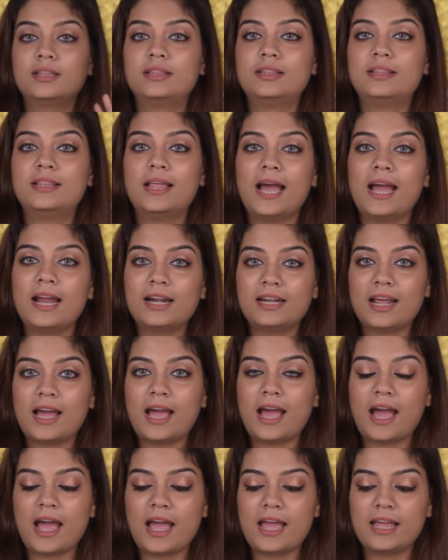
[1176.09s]
with that,
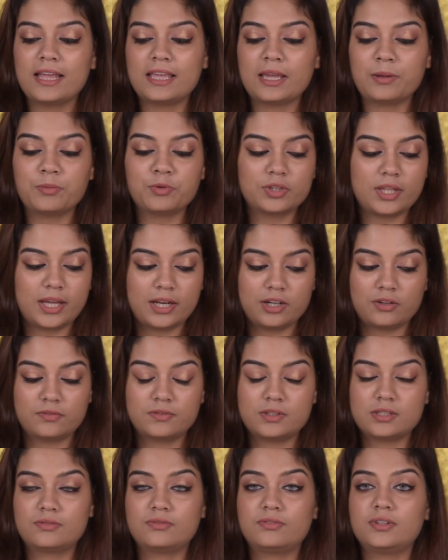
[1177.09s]
I came to the end
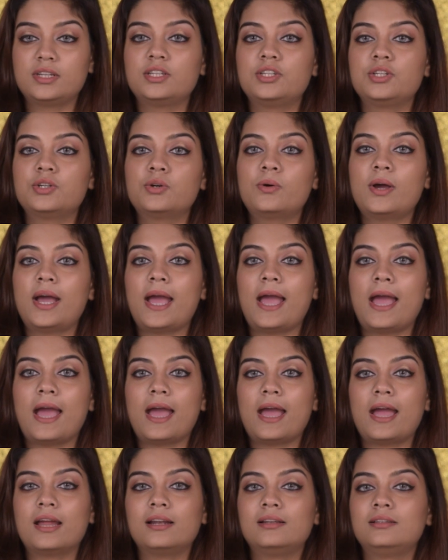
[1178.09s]
of this video,
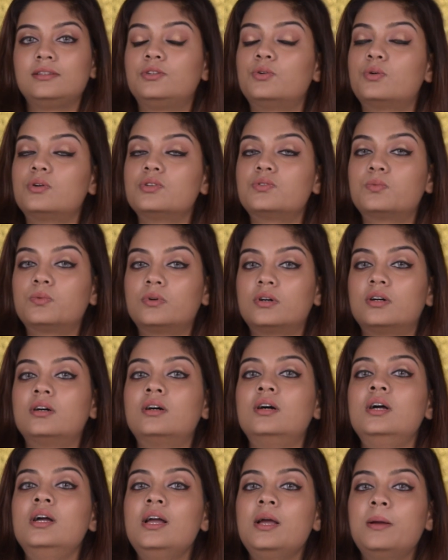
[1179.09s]
and those
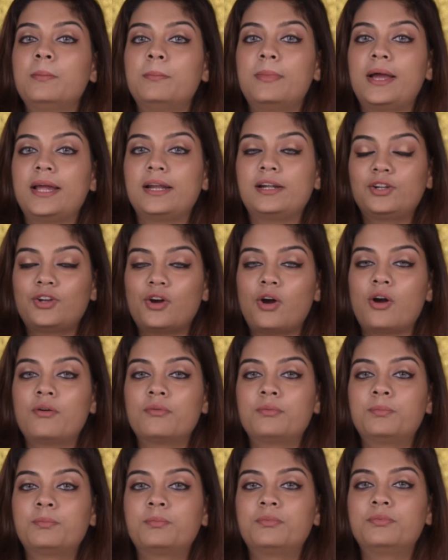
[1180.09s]
were my
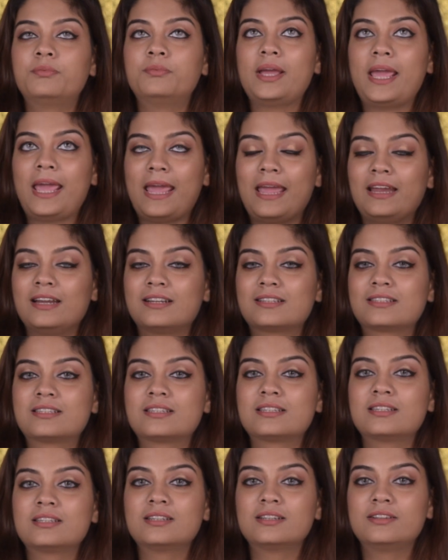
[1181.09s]
top 8
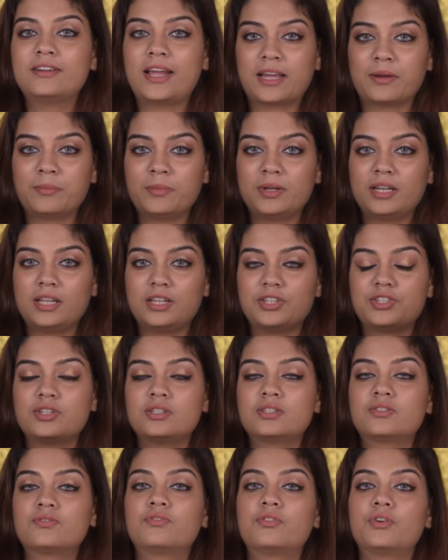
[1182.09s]

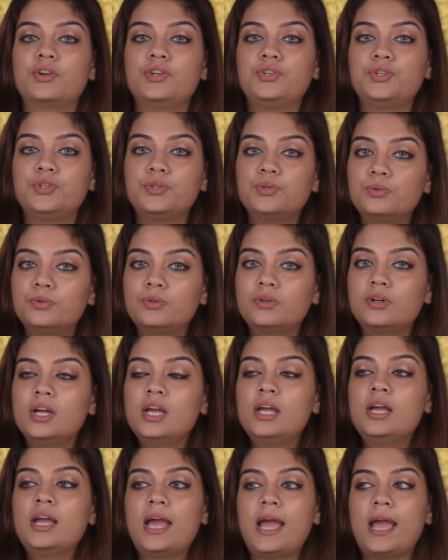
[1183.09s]
recommendations for you.
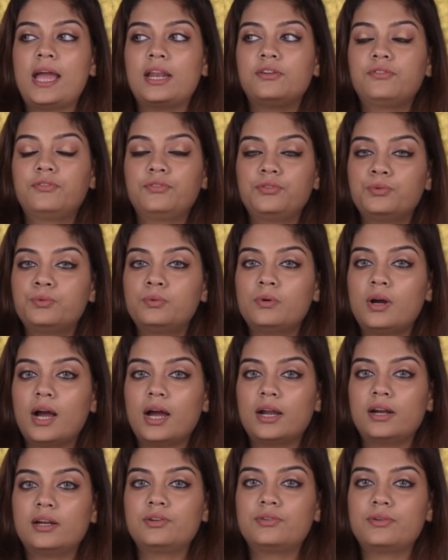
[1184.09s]
And if you
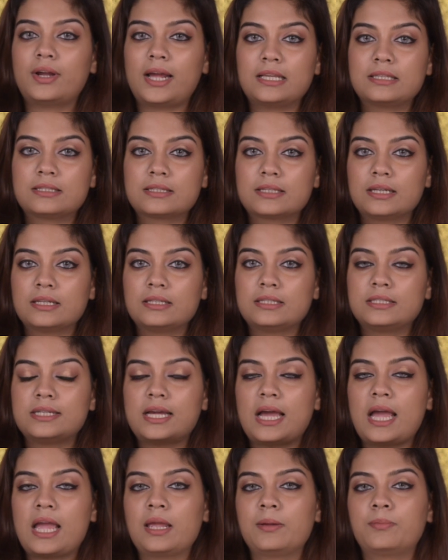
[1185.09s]
are a dry skin
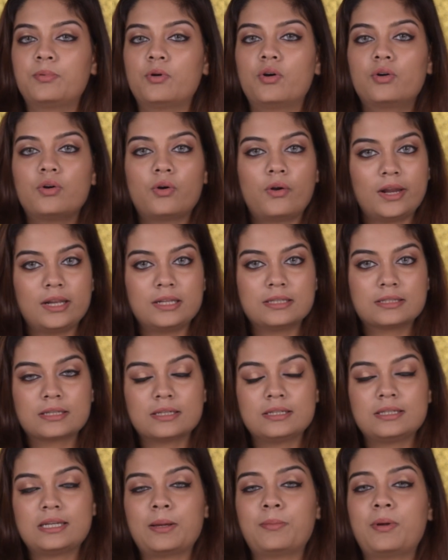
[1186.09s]
type or oily
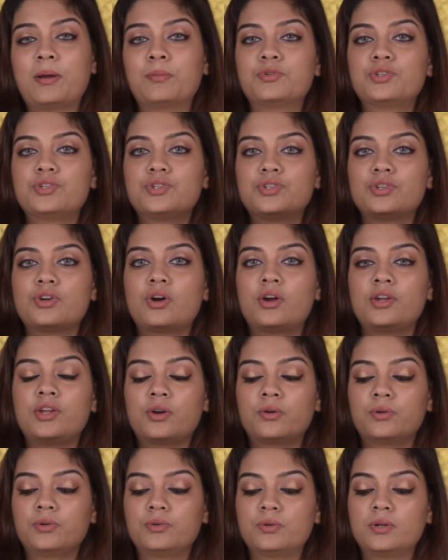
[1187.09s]
skin type, I'm sure
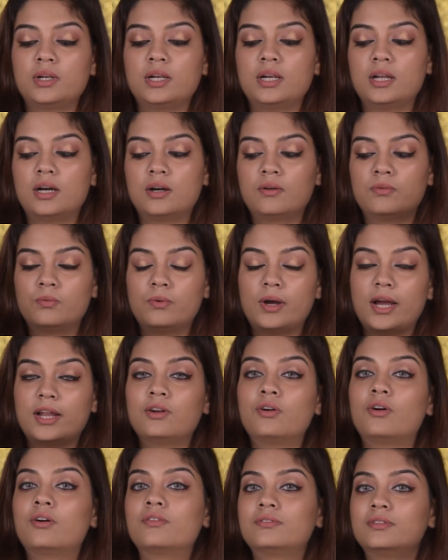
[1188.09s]
you're going to love
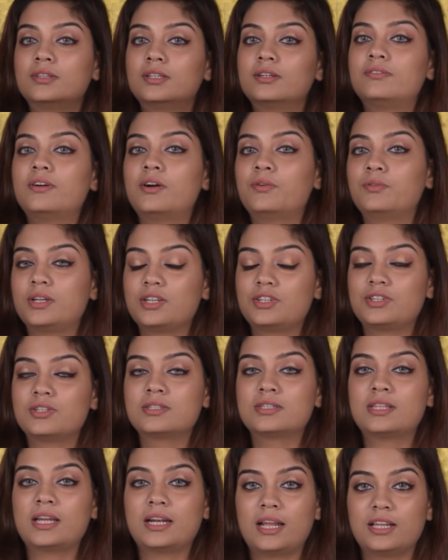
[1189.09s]
one of the
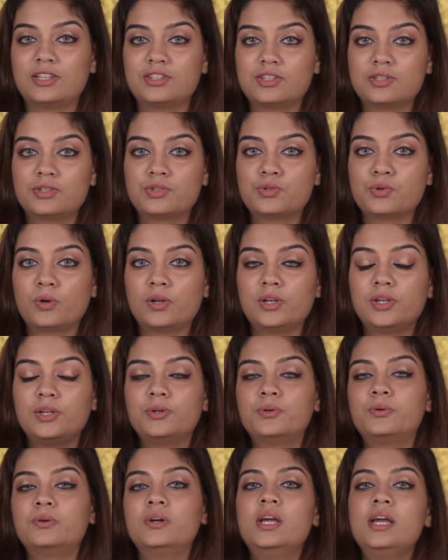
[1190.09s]
foundations that I just told
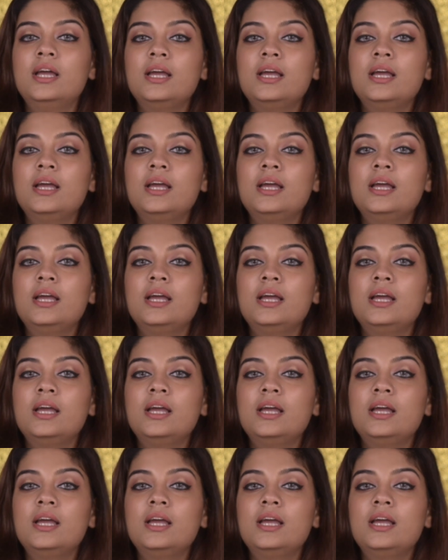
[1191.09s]
you.